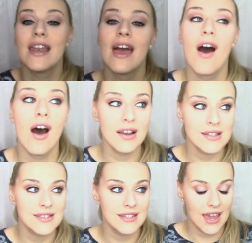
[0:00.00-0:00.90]
and
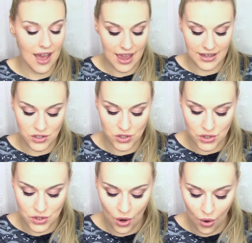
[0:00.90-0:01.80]
honestly, I
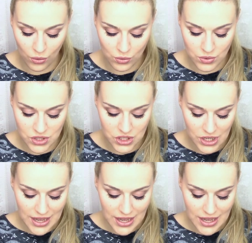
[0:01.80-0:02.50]
don't